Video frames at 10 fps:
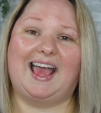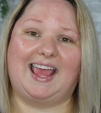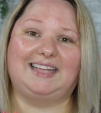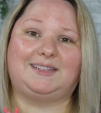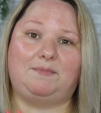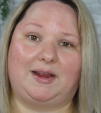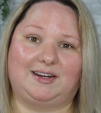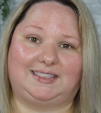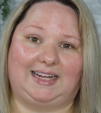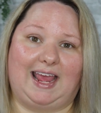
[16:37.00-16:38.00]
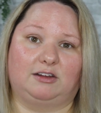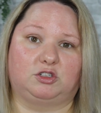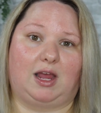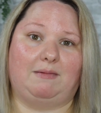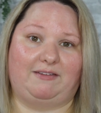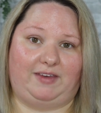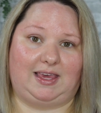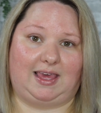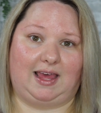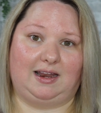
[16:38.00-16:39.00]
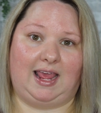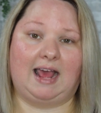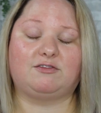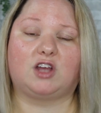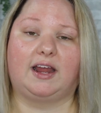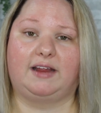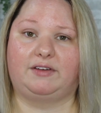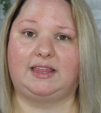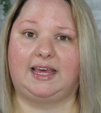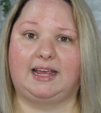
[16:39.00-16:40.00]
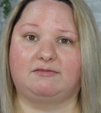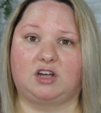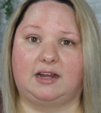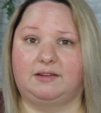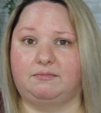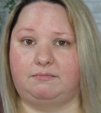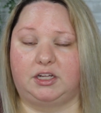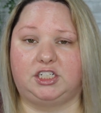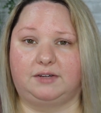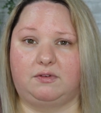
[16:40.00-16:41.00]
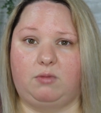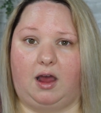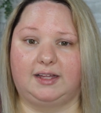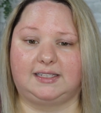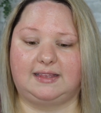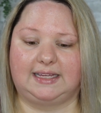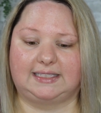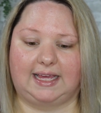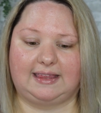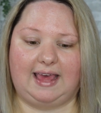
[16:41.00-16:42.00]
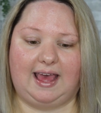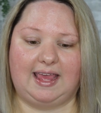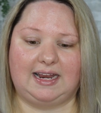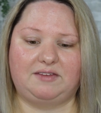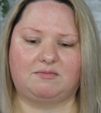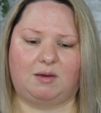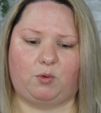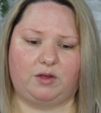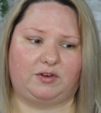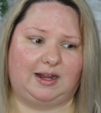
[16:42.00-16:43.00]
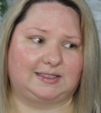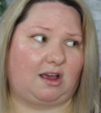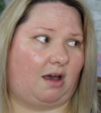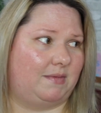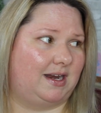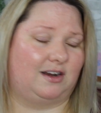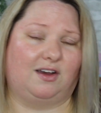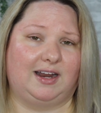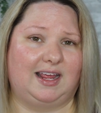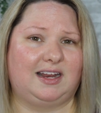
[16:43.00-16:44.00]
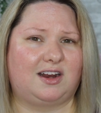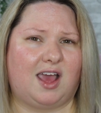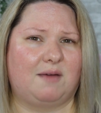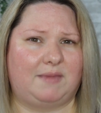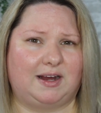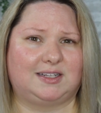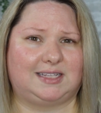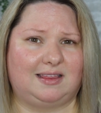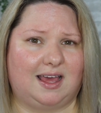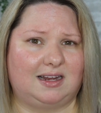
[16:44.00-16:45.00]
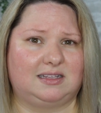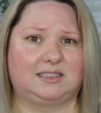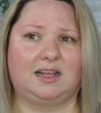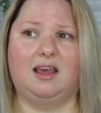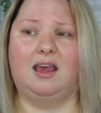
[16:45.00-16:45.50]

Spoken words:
It's embarrassing how dry my feet get. And I've tried everything. I've tried a bunch of different products and things like that. And even my boyfriend has commented on it. And you know how embarrassing that is?